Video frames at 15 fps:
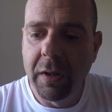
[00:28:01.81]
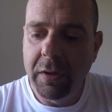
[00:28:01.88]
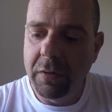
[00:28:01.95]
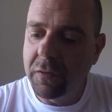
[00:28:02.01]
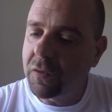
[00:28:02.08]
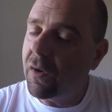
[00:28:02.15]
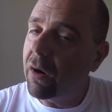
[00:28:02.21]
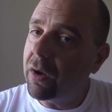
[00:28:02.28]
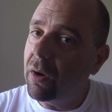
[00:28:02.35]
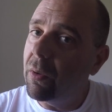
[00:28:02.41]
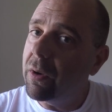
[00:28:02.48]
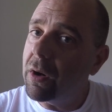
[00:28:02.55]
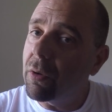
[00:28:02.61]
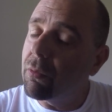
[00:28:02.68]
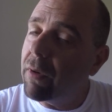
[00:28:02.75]
You start
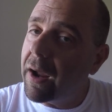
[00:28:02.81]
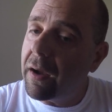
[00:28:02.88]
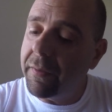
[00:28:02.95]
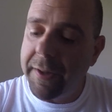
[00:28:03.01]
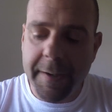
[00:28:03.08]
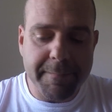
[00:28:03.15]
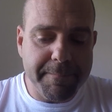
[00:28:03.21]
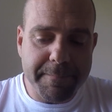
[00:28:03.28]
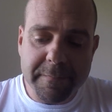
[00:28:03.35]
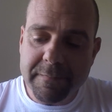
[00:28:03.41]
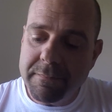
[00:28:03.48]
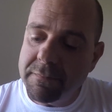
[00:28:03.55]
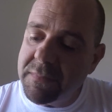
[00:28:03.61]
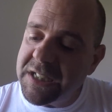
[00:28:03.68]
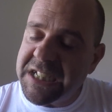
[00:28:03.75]
going around that,
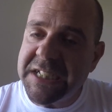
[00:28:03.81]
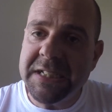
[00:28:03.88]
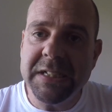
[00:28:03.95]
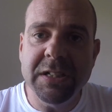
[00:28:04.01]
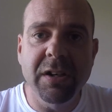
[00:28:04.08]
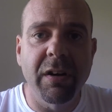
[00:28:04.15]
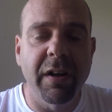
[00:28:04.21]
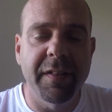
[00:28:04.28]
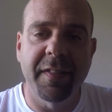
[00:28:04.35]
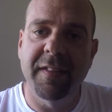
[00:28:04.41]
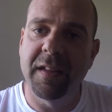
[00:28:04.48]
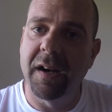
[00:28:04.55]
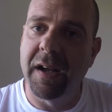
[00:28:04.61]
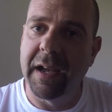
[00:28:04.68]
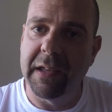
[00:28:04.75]
man, you're on
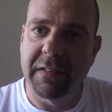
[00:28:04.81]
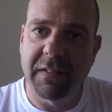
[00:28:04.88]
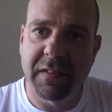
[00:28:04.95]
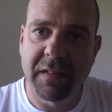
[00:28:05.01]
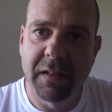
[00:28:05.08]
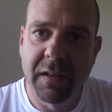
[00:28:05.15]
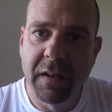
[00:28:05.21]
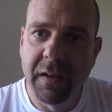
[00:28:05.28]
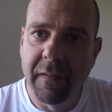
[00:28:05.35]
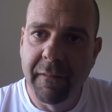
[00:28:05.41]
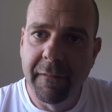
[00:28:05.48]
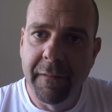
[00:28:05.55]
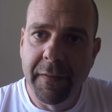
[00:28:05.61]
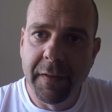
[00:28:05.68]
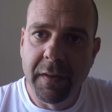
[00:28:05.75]
thin ice,
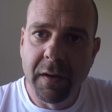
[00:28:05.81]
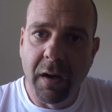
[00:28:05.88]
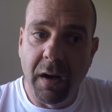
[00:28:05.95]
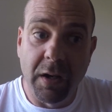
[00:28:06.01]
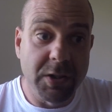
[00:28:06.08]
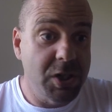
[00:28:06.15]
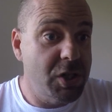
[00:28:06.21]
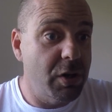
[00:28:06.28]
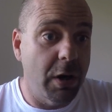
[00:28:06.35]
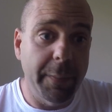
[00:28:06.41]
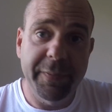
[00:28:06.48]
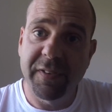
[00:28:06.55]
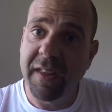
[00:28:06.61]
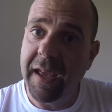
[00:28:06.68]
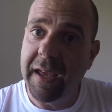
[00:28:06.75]
on
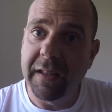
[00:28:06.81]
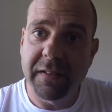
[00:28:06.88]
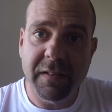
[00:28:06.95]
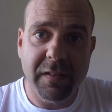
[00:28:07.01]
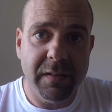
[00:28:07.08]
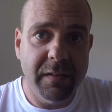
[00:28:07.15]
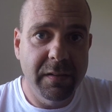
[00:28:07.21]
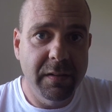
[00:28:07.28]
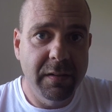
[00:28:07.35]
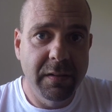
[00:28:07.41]
sharp skates.